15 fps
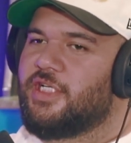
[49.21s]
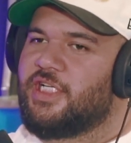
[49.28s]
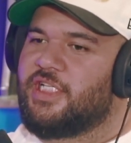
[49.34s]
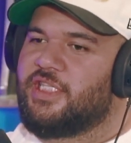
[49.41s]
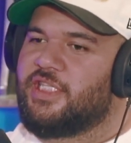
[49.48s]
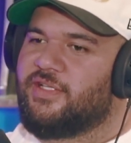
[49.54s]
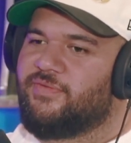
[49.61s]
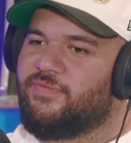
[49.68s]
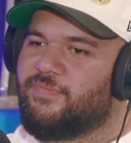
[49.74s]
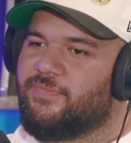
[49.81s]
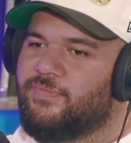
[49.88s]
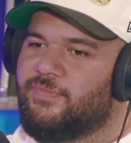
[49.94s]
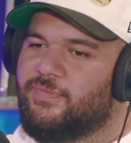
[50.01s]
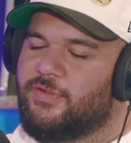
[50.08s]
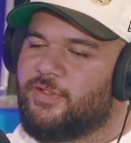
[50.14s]
And then
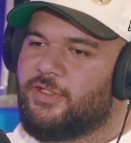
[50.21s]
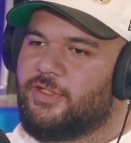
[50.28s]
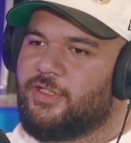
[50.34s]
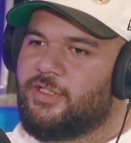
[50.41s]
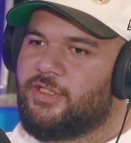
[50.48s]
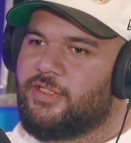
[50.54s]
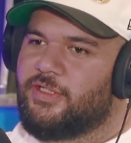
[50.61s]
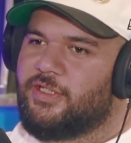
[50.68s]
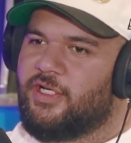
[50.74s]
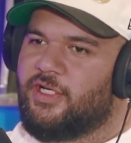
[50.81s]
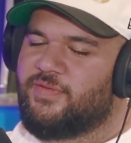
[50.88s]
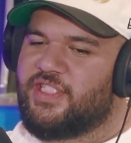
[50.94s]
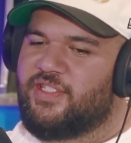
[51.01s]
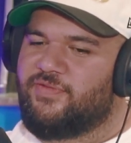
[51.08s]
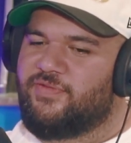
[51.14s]

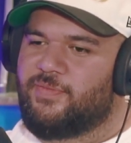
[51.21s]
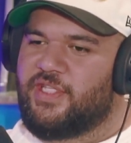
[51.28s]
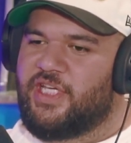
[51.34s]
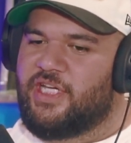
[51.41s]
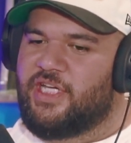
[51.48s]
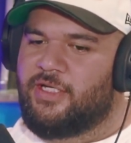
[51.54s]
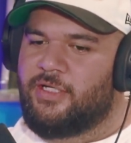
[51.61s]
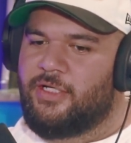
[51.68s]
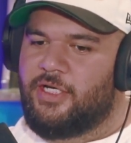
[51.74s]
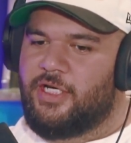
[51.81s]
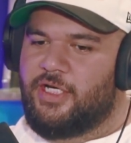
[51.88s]
obviously from there,